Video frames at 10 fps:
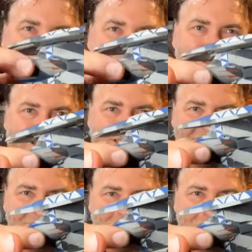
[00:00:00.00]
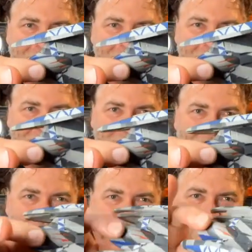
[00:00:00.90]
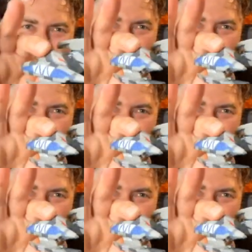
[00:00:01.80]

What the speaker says: Again, one of the Vulture droids.